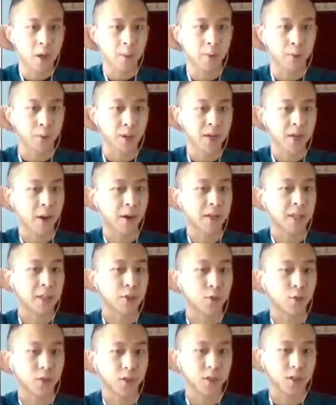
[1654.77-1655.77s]
But right now I need
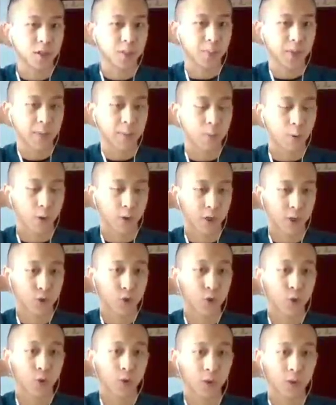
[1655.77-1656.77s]
you to display more
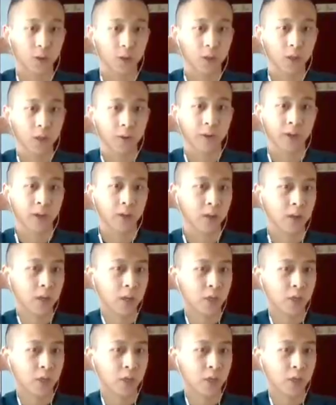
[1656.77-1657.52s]
control, right?